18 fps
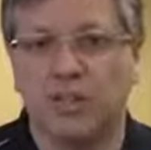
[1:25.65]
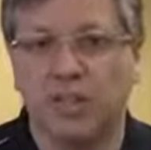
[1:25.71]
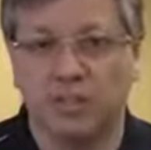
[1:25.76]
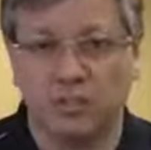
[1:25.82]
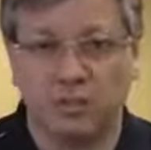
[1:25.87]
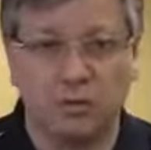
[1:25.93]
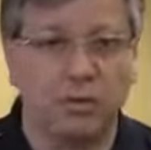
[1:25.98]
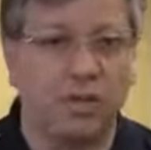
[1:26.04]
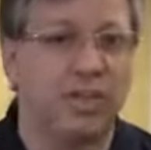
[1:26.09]

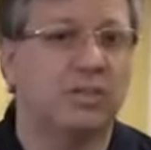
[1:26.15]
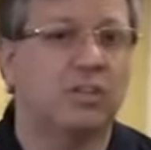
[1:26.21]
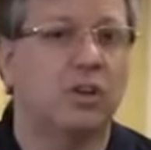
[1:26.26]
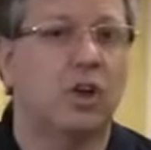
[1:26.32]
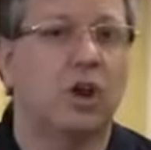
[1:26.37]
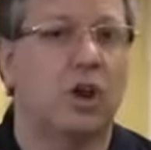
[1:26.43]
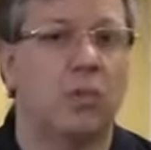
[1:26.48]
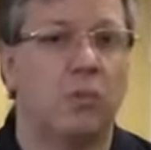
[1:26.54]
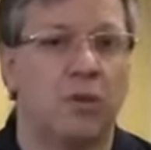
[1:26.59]
These are things
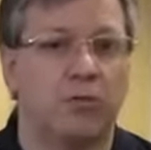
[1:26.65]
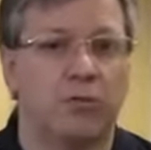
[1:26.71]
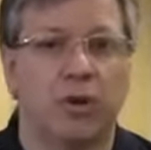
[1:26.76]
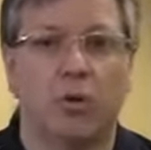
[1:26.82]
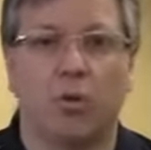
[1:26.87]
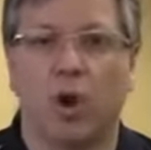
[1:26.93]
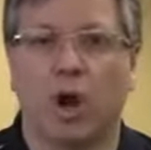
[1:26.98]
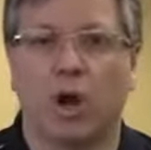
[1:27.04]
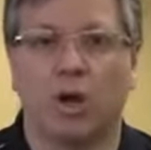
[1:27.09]
that are going to be
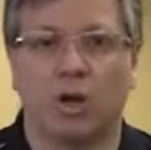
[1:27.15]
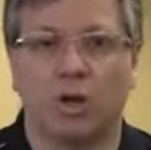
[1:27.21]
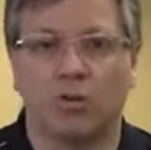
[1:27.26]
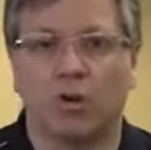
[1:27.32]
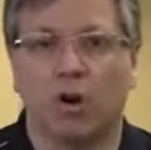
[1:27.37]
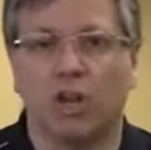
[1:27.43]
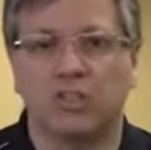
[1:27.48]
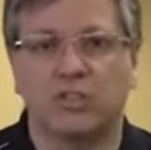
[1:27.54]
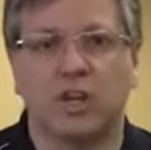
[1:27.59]
required
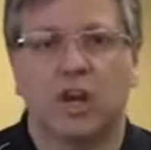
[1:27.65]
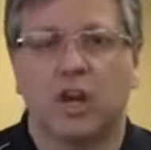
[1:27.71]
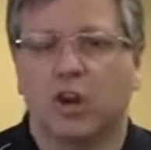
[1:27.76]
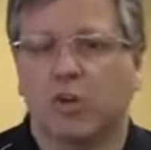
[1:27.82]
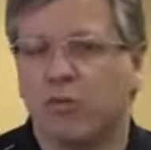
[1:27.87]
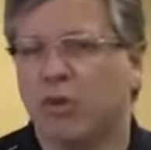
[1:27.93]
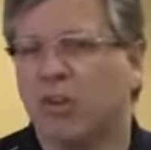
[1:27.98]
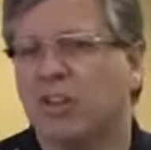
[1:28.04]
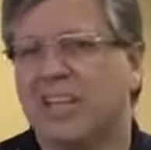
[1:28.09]
across
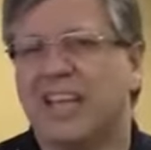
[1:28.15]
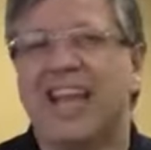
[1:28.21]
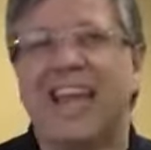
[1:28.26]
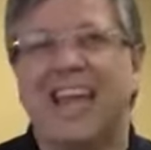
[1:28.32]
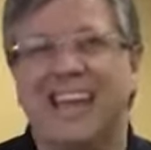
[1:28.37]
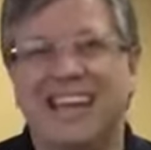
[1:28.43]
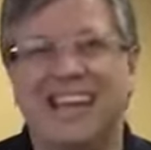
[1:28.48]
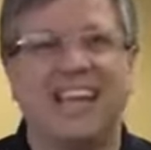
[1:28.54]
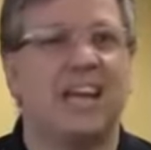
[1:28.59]
really
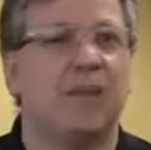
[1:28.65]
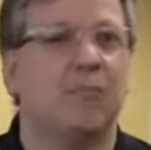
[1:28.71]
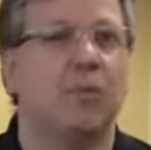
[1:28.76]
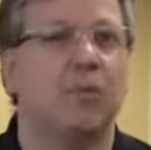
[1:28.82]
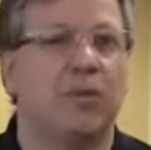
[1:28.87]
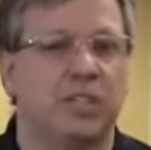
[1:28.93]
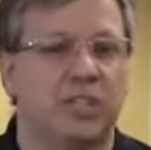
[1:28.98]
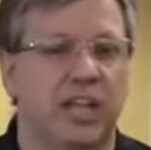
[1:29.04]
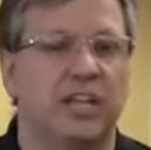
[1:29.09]
any
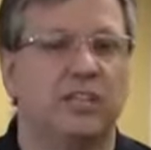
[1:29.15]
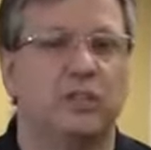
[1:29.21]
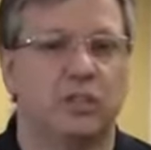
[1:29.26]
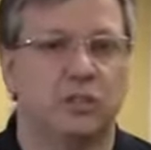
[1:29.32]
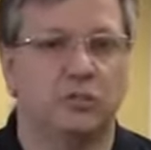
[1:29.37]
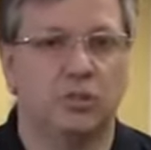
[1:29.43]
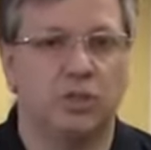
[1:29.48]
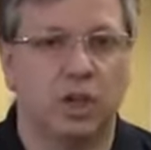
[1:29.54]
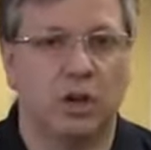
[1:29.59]

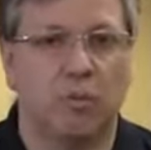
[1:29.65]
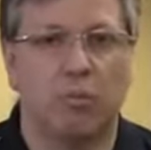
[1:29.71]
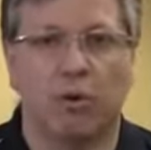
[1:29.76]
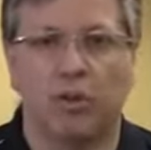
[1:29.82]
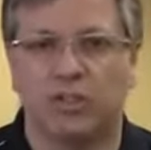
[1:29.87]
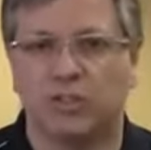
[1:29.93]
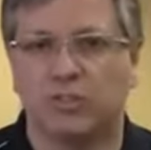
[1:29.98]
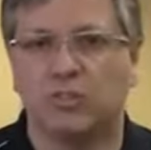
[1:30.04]
implementation of SharePoint.